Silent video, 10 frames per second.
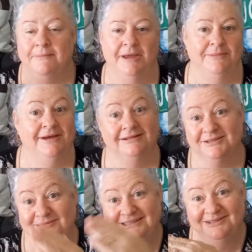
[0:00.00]
Maybe I'll
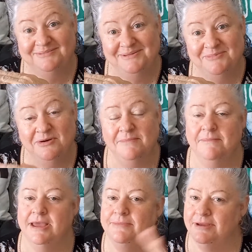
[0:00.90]
do a little bit more.
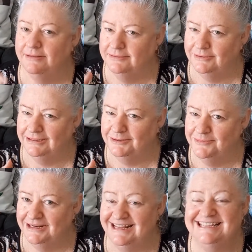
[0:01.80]
Maybe I'll do a little
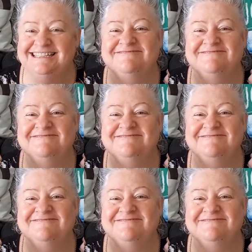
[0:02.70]
bit less,